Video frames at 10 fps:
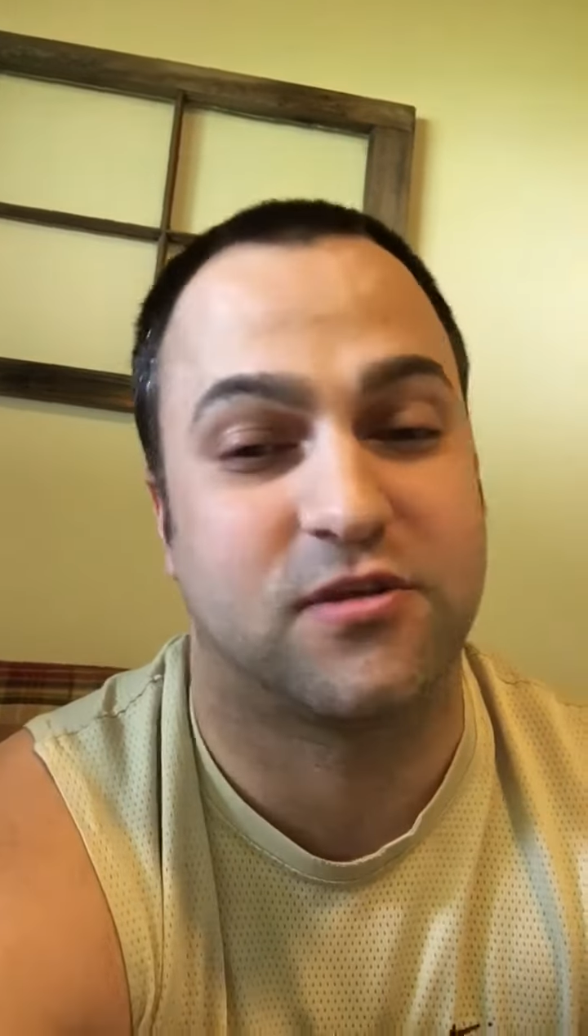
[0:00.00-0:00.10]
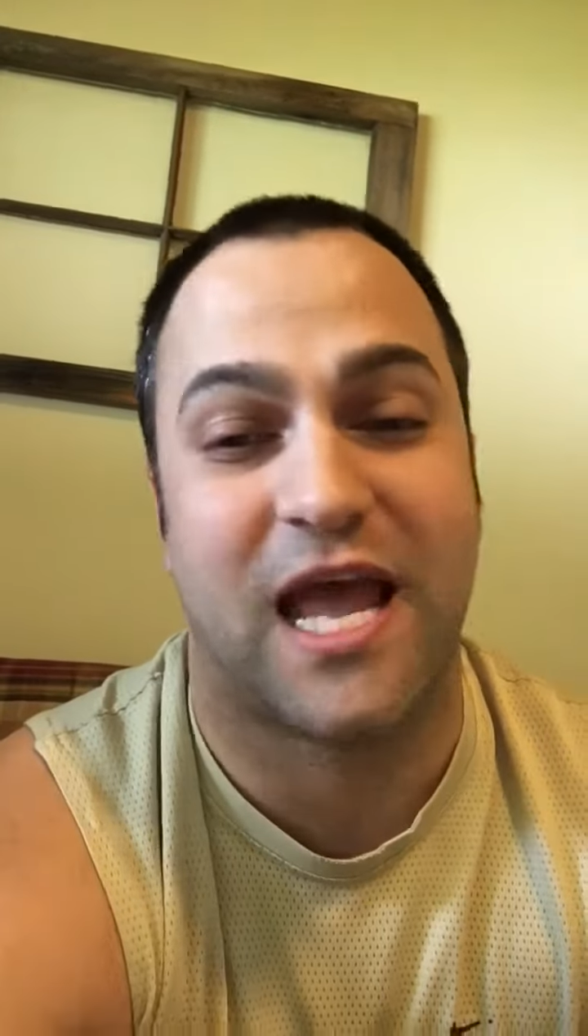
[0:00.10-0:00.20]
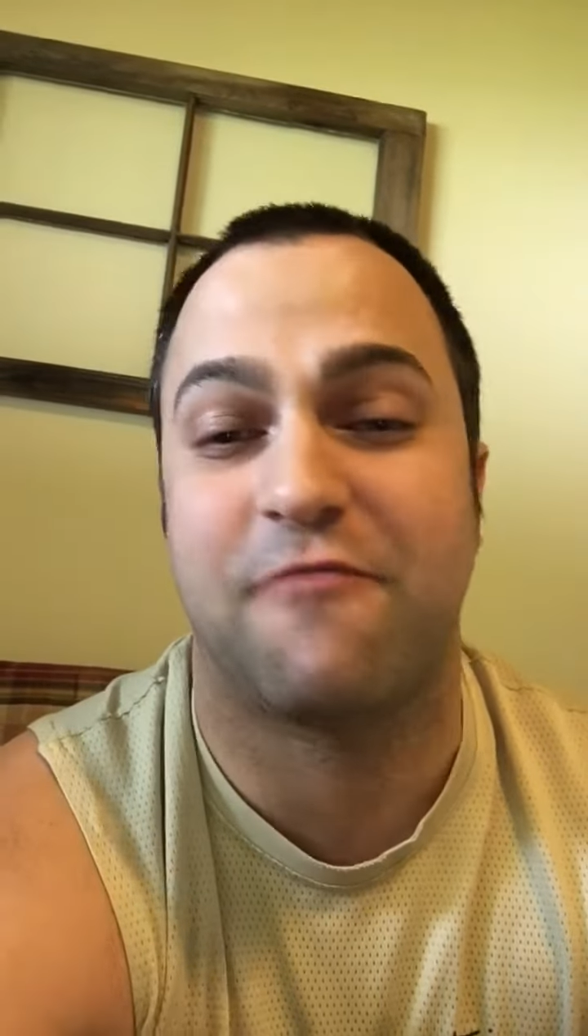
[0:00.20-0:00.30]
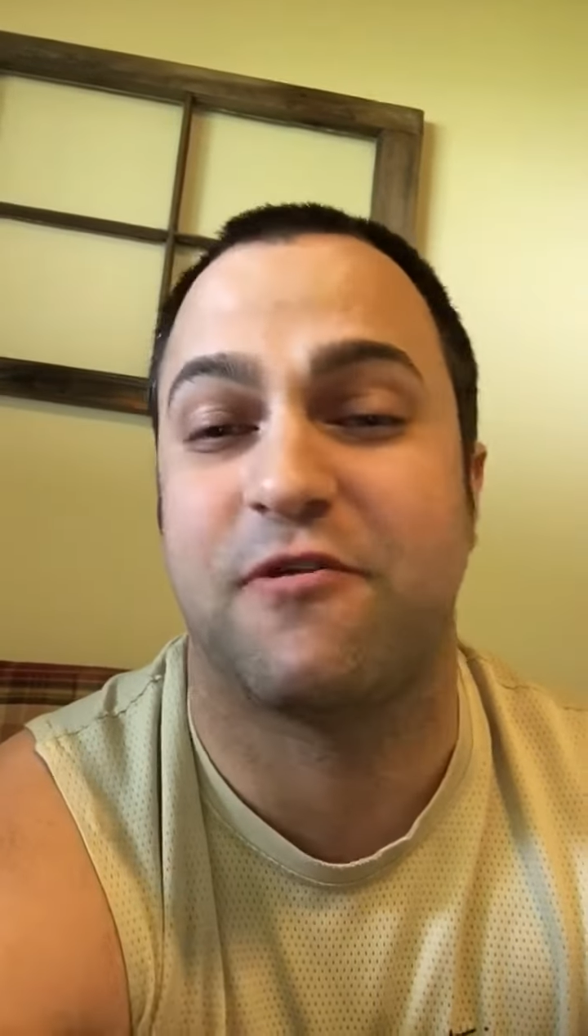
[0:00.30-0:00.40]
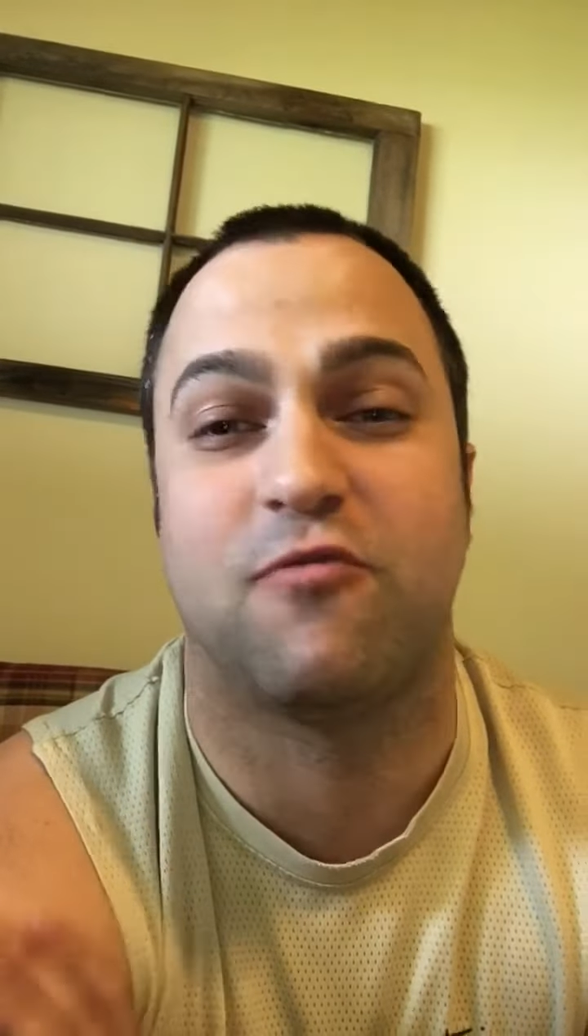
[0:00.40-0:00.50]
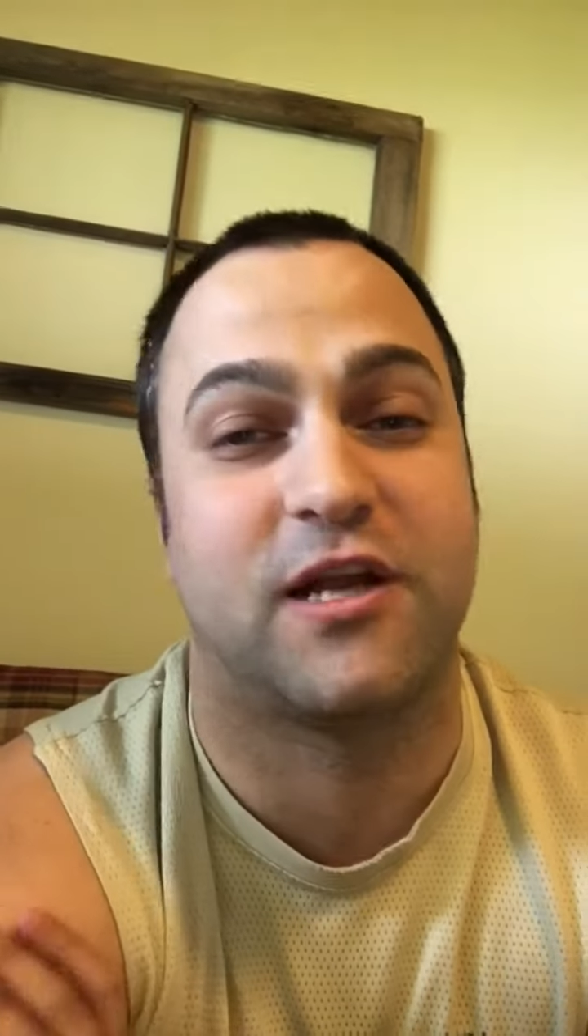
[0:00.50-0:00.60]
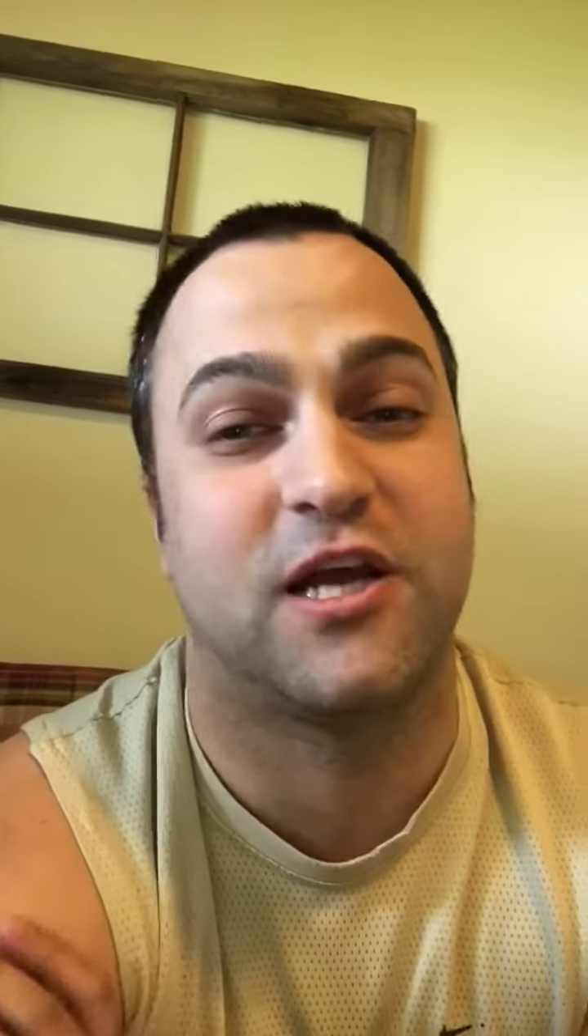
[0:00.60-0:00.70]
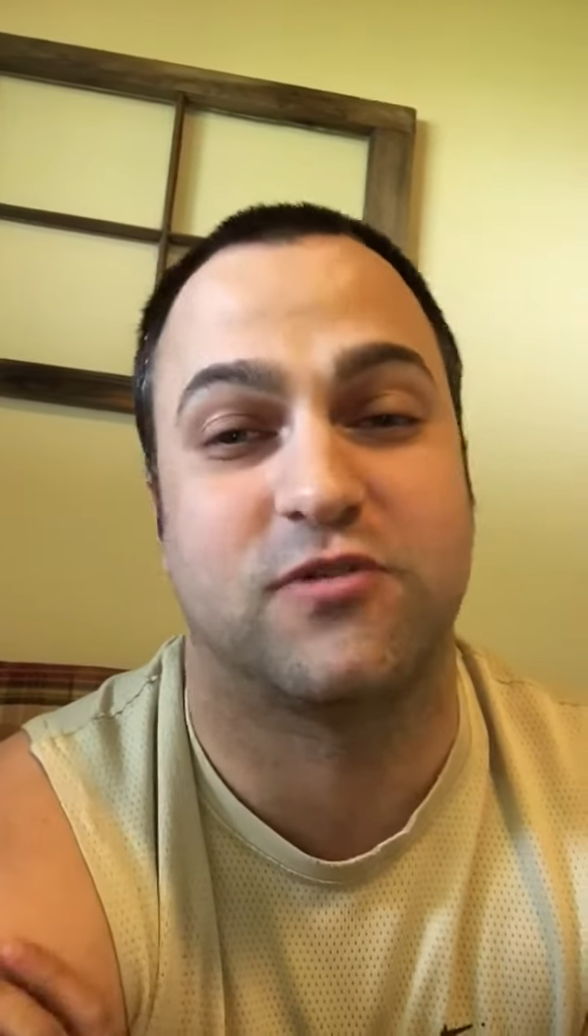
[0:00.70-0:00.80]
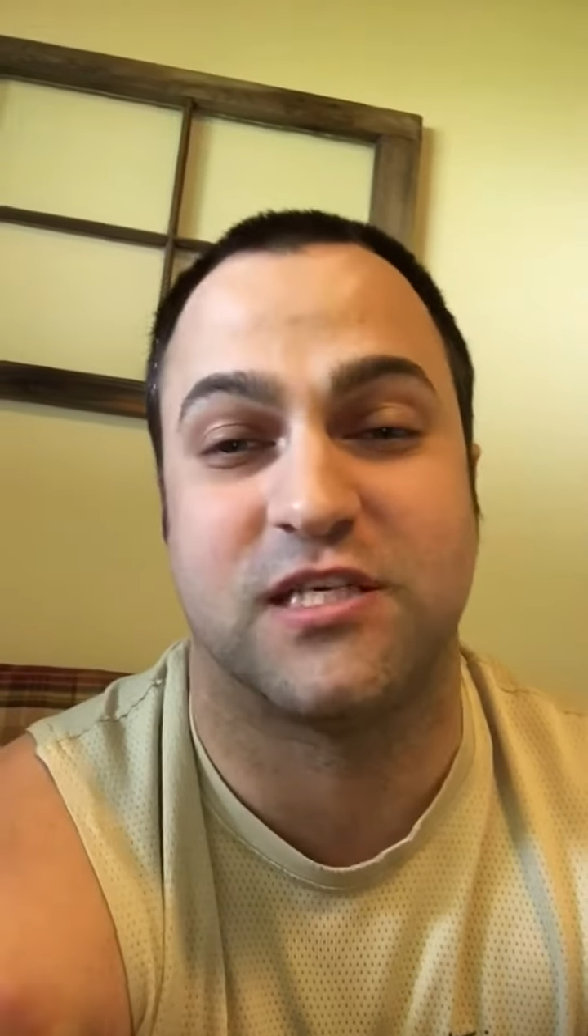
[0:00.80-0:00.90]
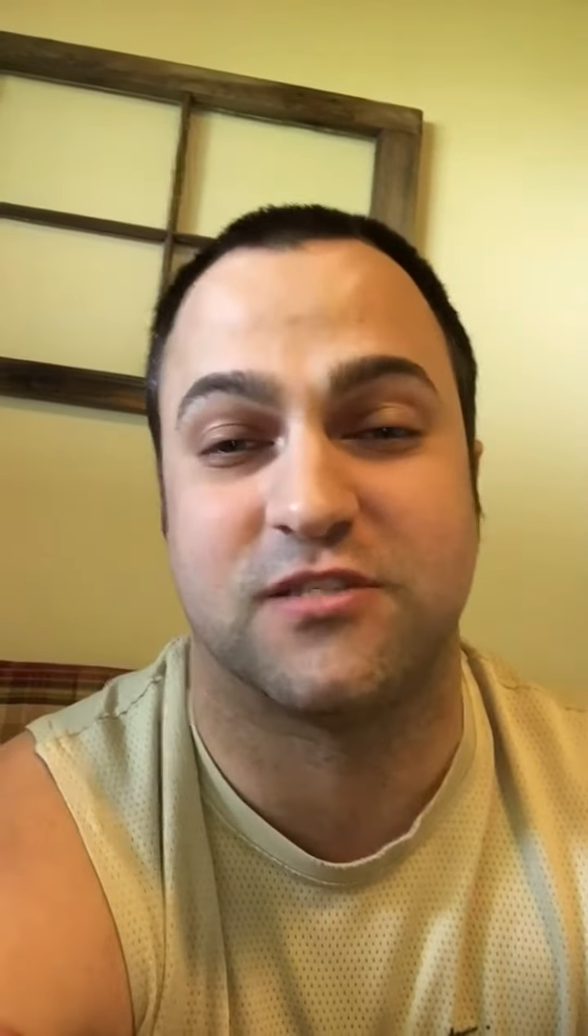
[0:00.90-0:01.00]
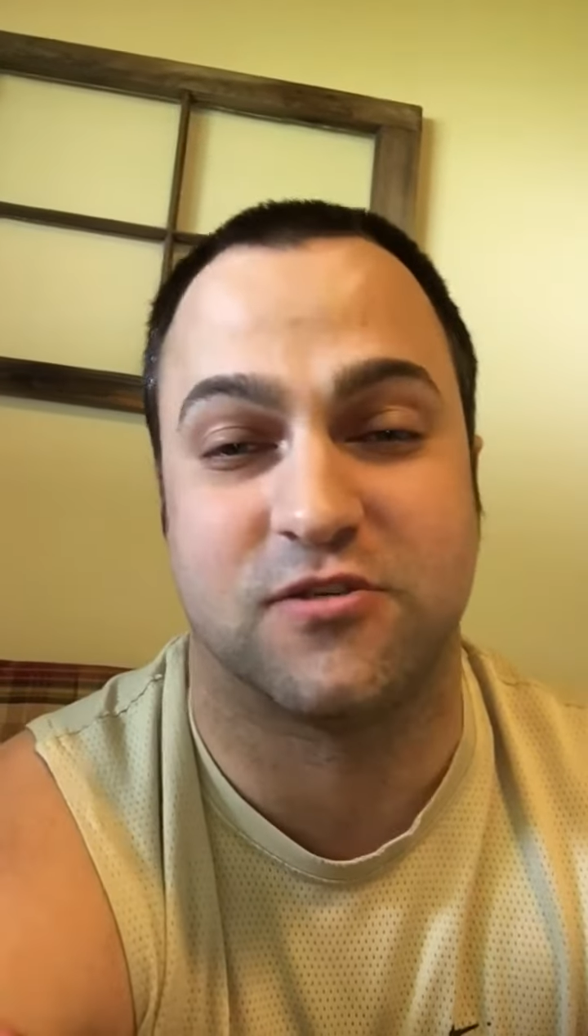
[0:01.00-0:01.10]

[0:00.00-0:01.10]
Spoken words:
everyone knows he's